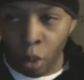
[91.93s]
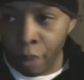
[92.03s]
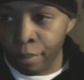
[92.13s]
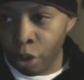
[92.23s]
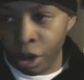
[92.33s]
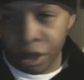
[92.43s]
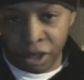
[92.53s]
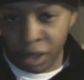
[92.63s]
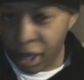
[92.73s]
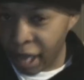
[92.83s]
What brought
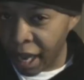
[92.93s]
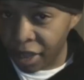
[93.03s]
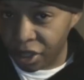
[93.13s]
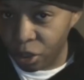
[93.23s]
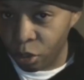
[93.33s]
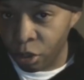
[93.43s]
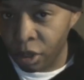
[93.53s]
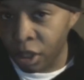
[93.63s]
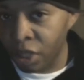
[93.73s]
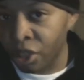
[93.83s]
us to the dance
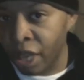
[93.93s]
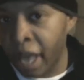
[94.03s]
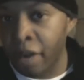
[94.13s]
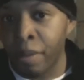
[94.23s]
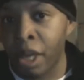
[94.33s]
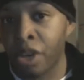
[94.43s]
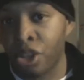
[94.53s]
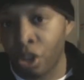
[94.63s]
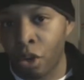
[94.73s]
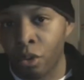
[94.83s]
with these animated
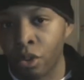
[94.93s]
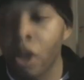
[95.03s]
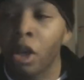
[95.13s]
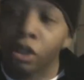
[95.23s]
shows?